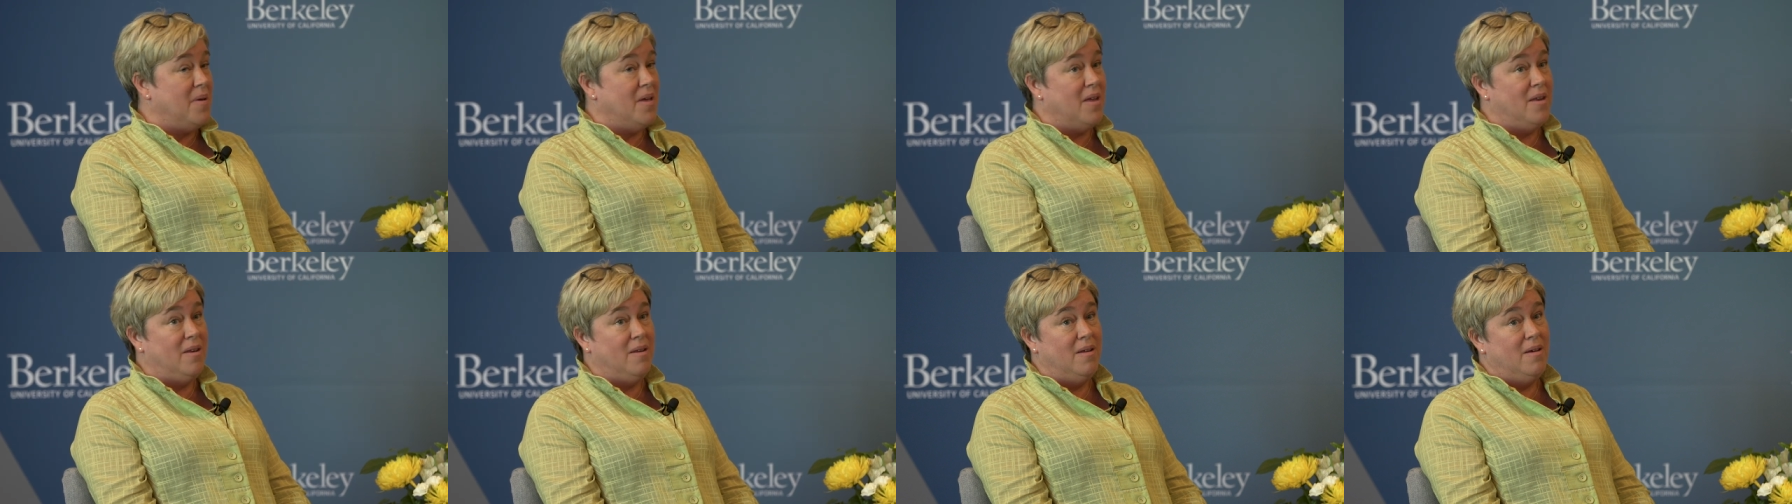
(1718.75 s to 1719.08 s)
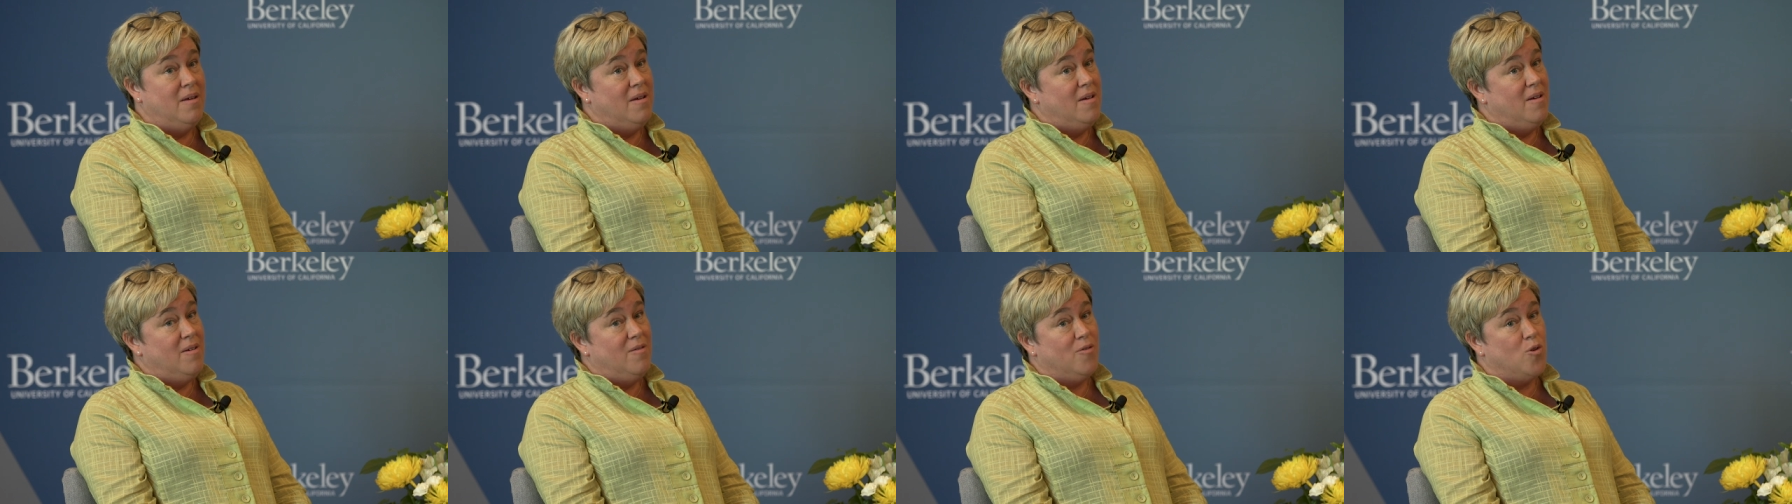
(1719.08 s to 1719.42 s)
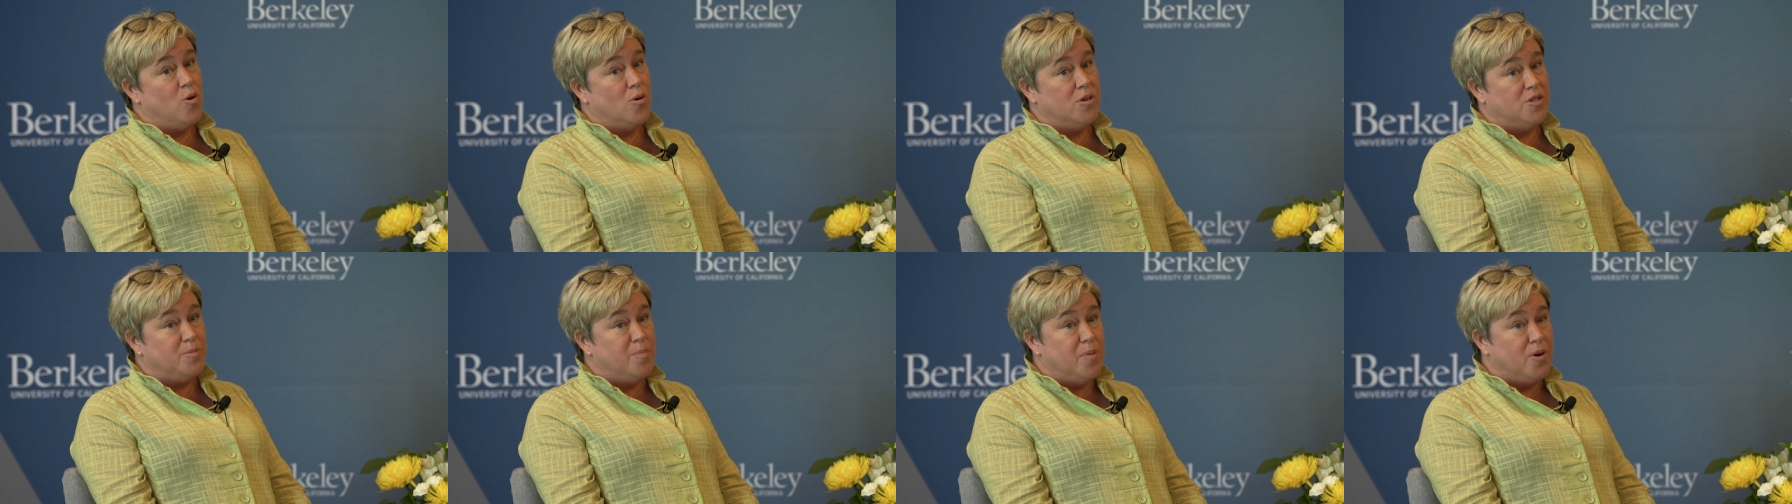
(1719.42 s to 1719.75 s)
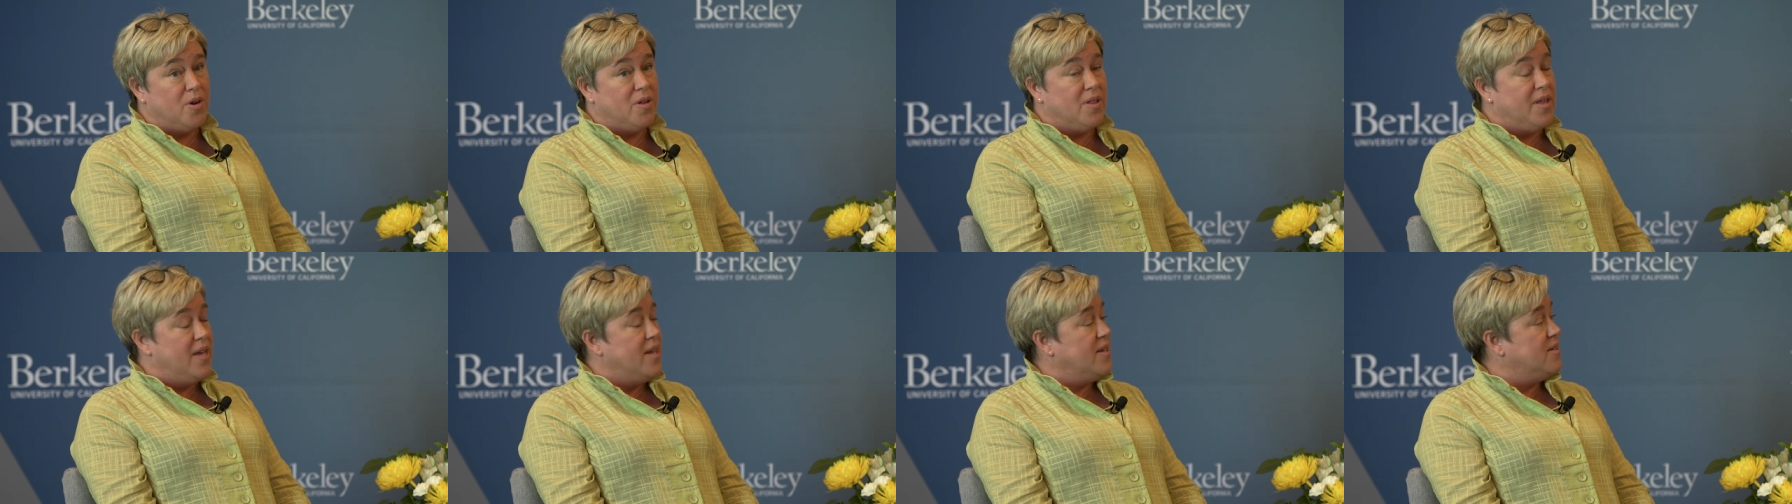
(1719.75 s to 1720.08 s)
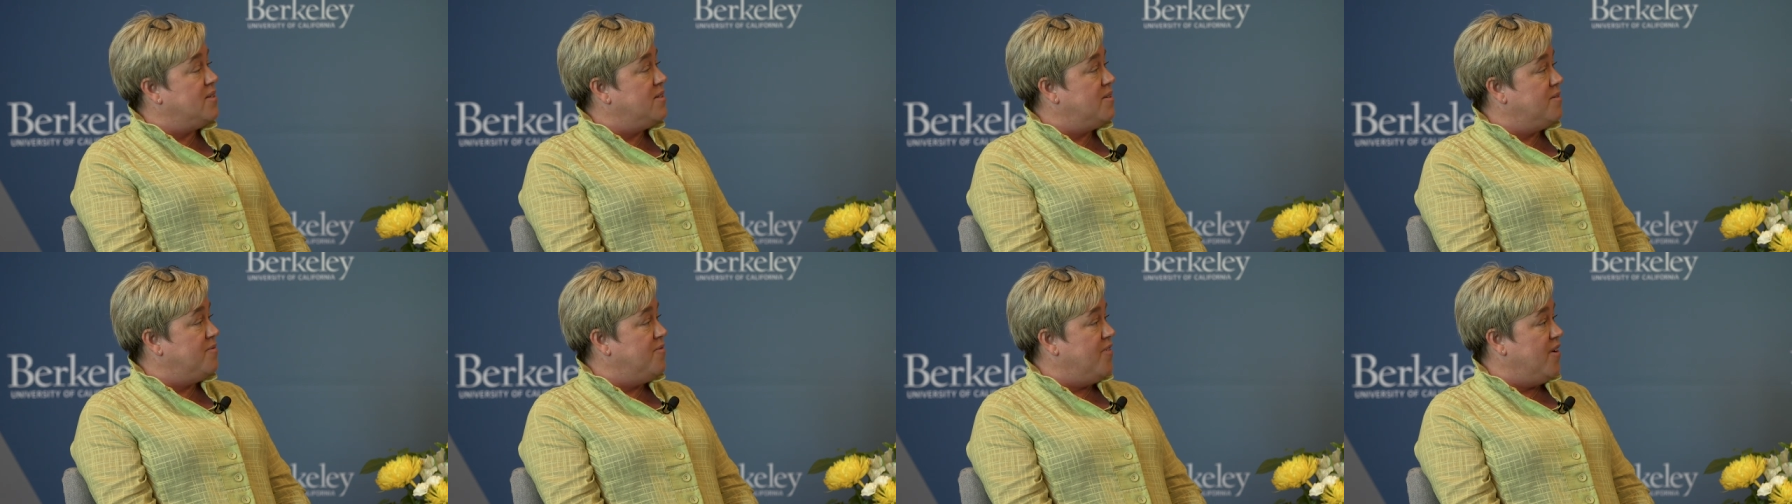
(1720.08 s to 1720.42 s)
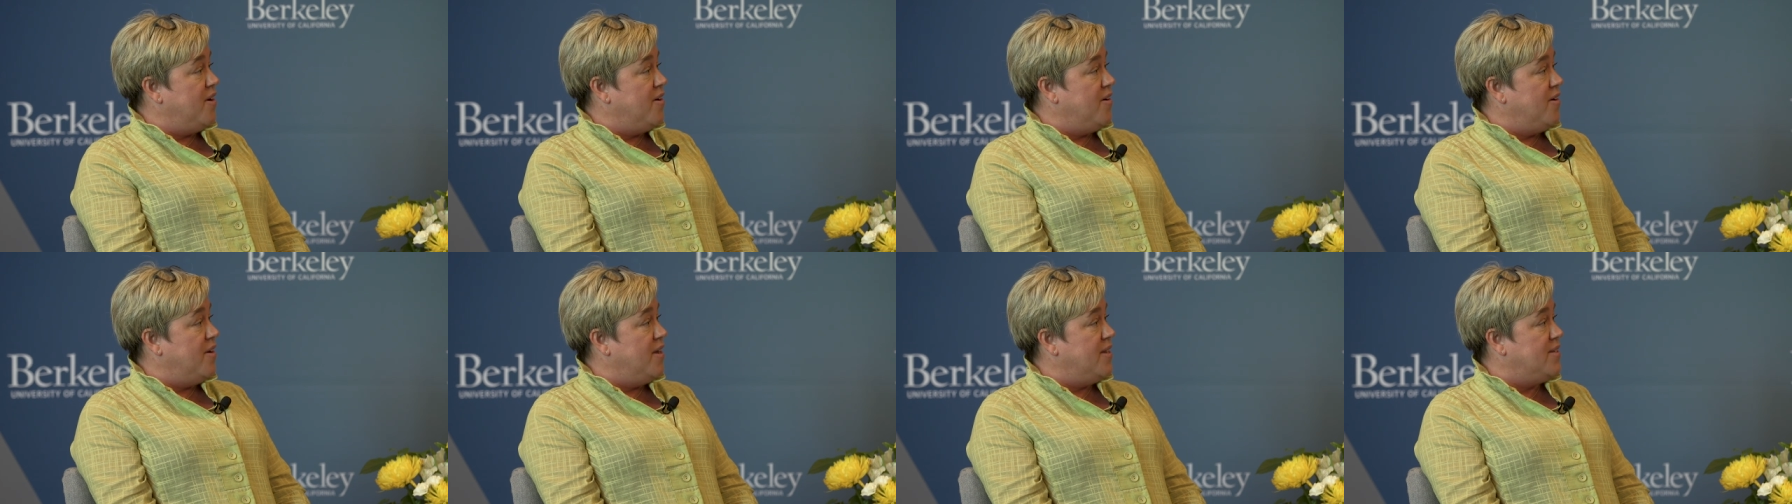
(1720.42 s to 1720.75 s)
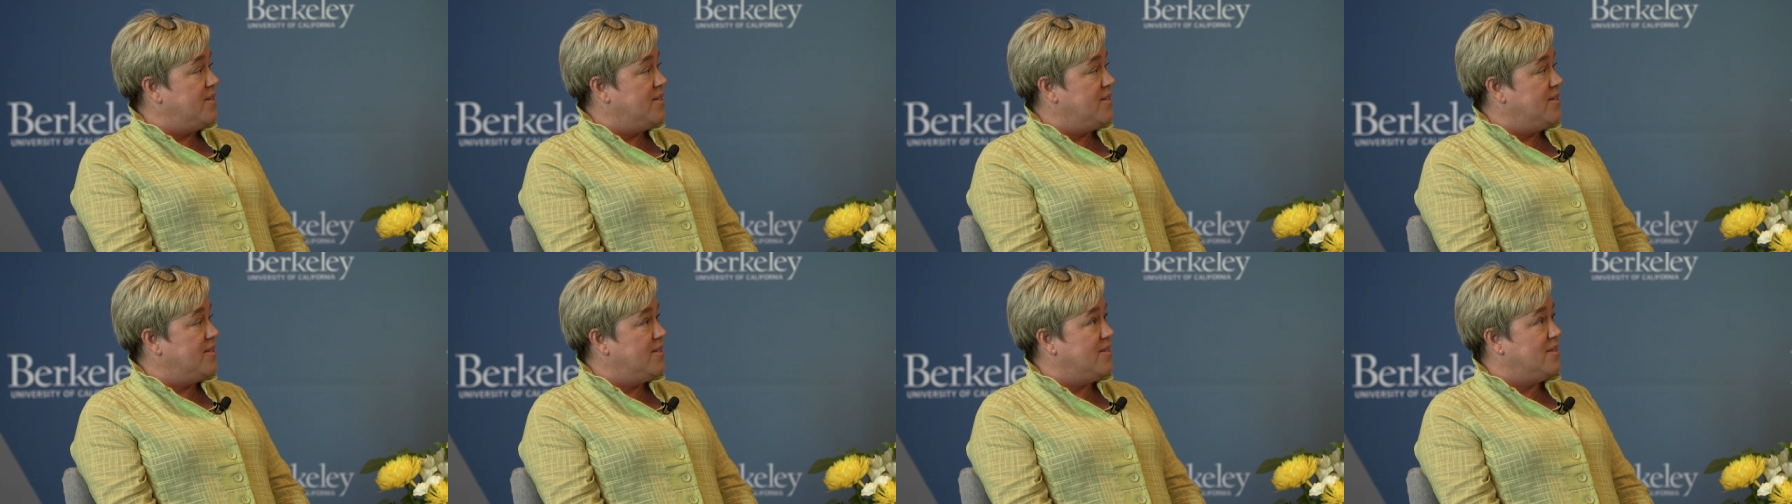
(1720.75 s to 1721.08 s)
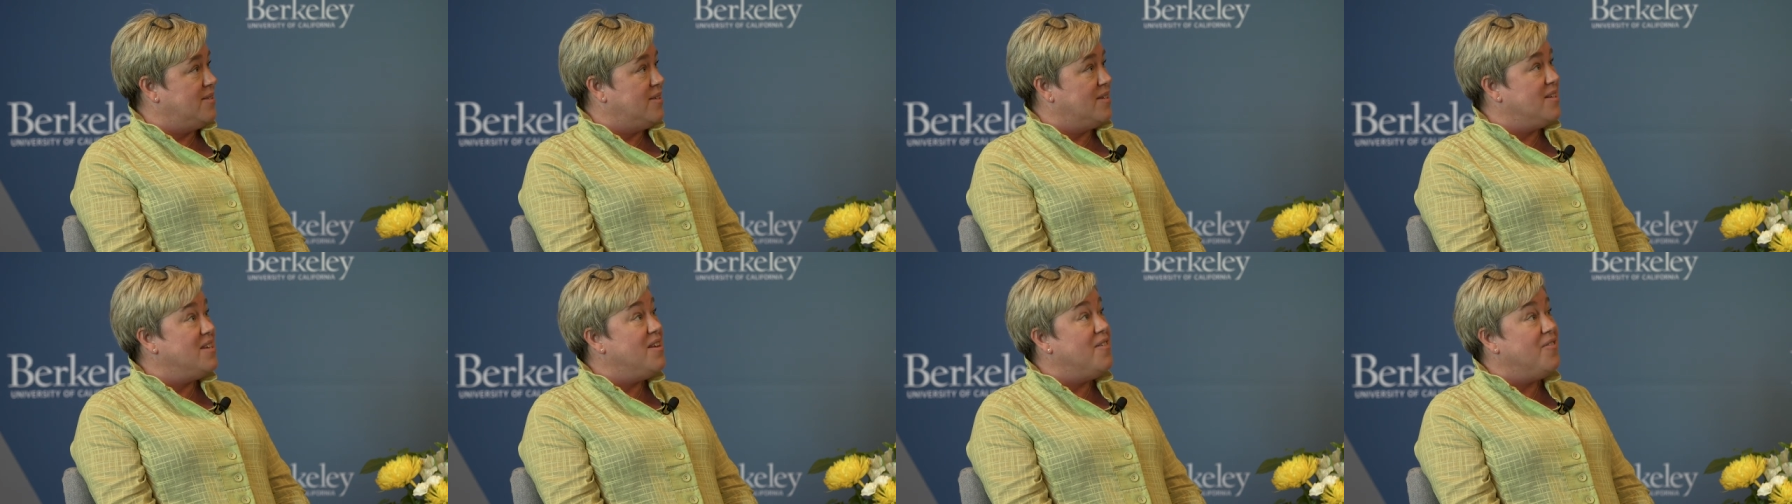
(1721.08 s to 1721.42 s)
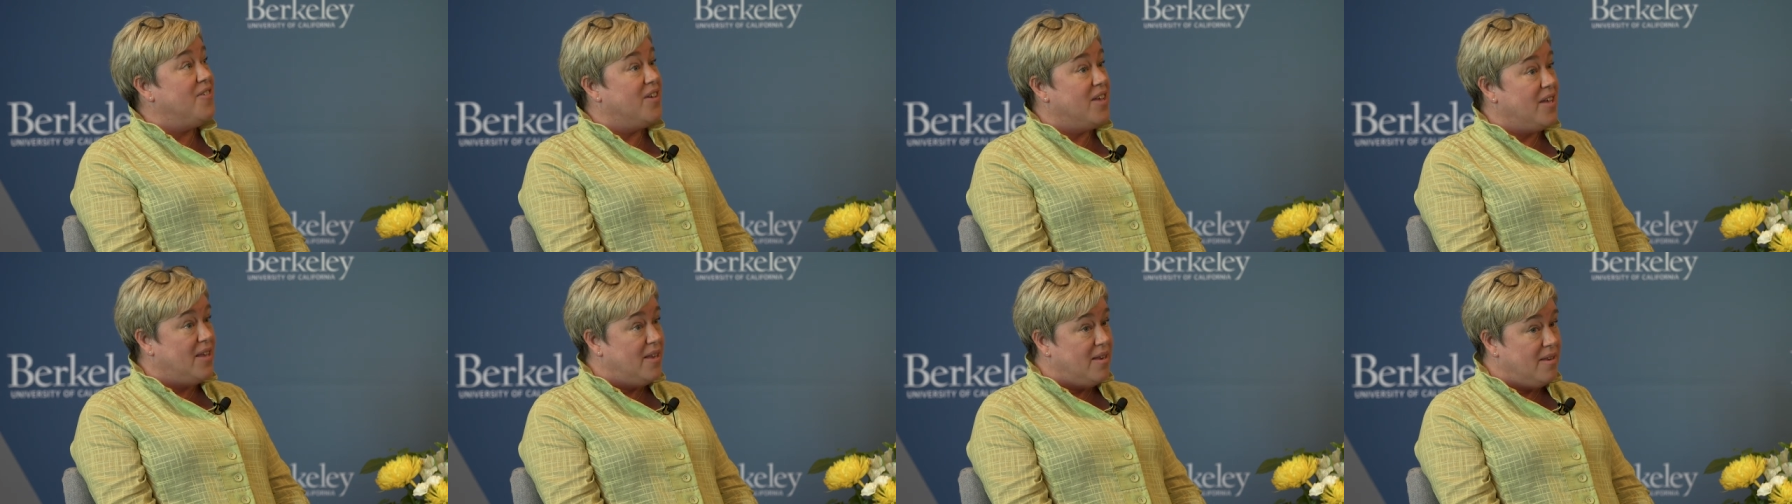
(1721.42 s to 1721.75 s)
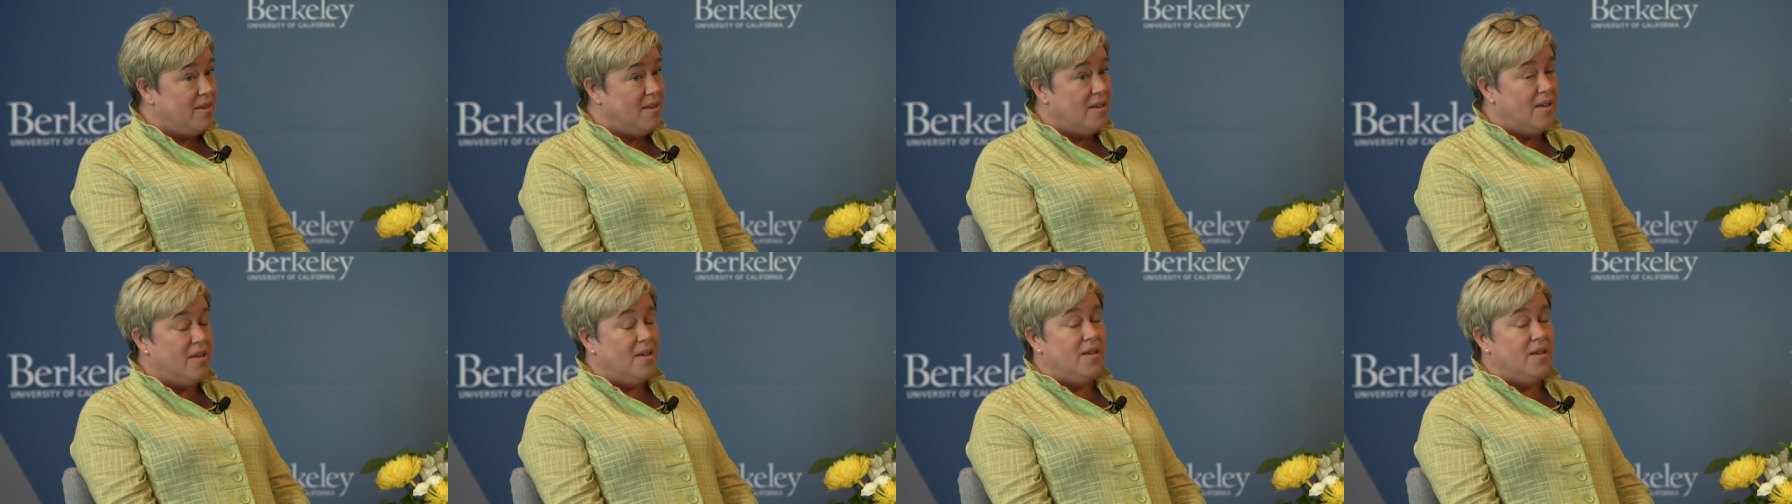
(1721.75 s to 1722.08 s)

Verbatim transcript: And of course, Berkeley has a very significant